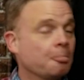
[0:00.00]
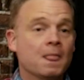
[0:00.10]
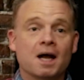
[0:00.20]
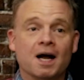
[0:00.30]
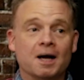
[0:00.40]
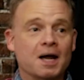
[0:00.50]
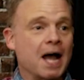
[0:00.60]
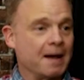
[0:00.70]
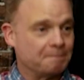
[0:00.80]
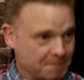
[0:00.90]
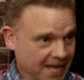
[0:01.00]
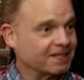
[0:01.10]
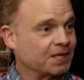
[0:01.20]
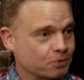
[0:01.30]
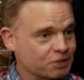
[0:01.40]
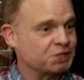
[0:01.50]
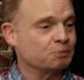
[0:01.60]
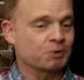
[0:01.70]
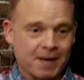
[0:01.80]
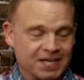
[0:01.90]
But I led worship
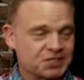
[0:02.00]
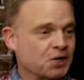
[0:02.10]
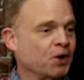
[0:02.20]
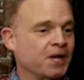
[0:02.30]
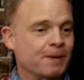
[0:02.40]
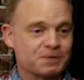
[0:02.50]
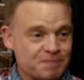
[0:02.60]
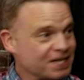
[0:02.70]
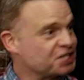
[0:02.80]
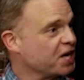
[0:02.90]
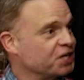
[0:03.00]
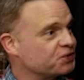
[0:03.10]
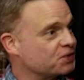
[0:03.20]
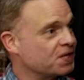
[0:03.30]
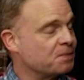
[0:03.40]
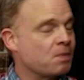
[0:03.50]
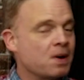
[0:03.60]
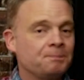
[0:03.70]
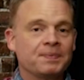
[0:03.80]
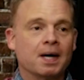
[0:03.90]
with my guitar. That was a big change for them.
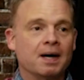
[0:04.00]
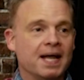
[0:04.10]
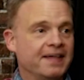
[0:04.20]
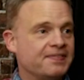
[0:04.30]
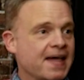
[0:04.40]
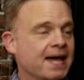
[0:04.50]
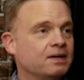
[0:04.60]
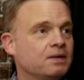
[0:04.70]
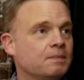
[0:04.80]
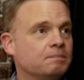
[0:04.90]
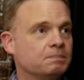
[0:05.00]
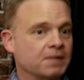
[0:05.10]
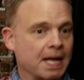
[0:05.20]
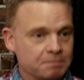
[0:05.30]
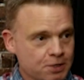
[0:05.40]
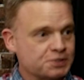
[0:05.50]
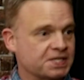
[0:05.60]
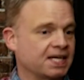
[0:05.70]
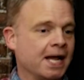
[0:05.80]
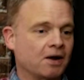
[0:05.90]
And that
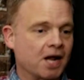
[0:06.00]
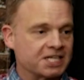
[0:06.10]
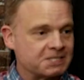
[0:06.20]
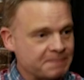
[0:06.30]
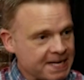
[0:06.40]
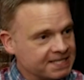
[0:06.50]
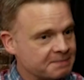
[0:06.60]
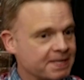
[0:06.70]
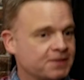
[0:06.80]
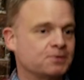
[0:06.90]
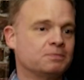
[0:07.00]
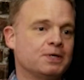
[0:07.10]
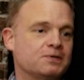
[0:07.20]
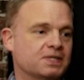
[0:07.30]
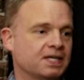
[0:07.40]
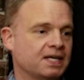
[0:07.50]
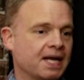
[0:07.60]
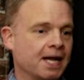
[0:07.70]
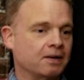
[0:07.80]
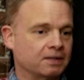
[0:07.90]
music and how God speaks to me through music, and
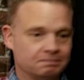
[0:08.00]
how,